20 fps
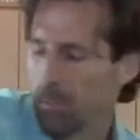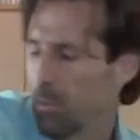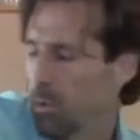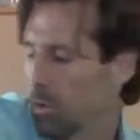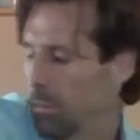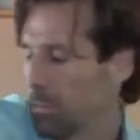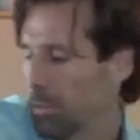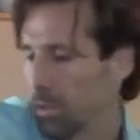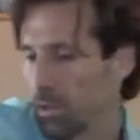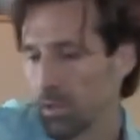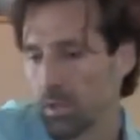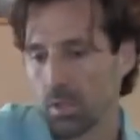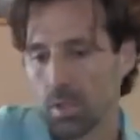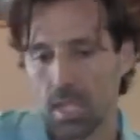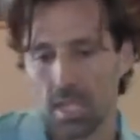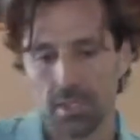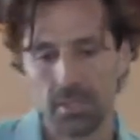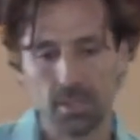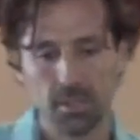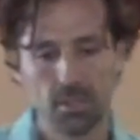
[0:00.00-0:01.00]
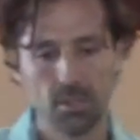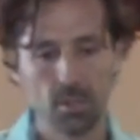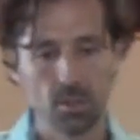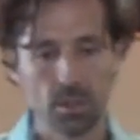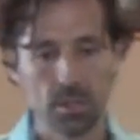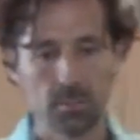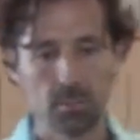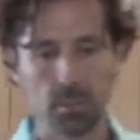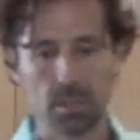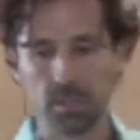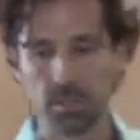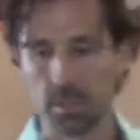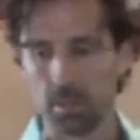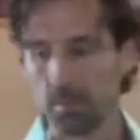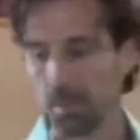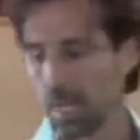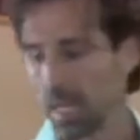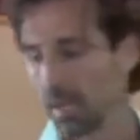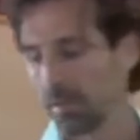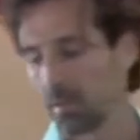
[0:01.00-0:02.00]
more Pearl Essence cream rinse. I'm
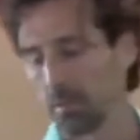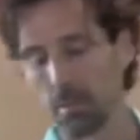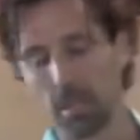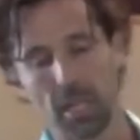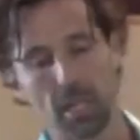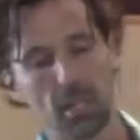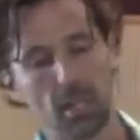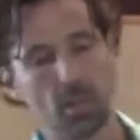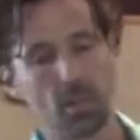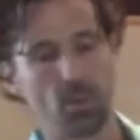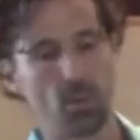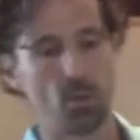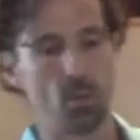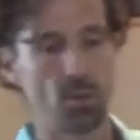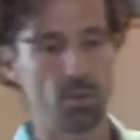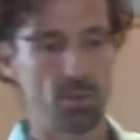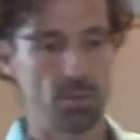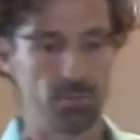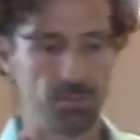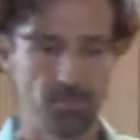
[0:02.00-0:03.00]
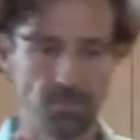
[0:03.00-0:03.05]
going to have to make another order.